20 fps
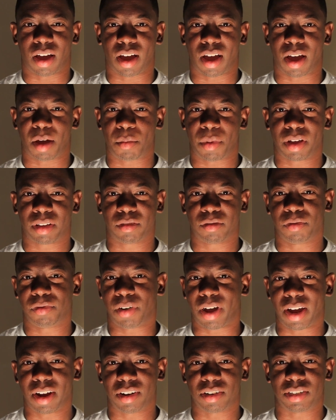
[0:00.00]
I'm at
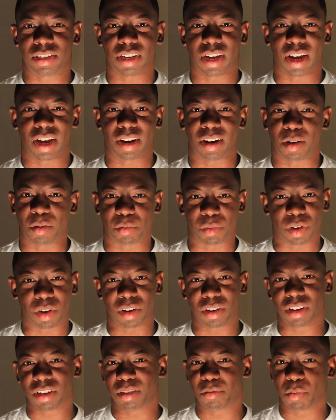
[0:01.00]
fireside, I'm
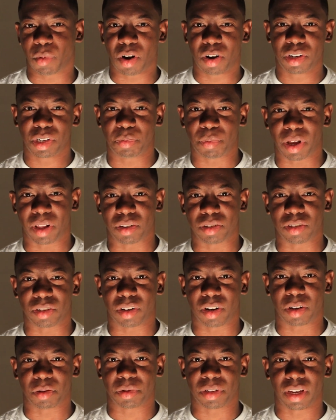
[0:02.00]
cooking marshmallows, you
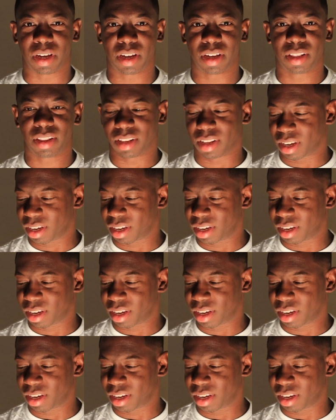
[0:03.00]
know what I'm saying?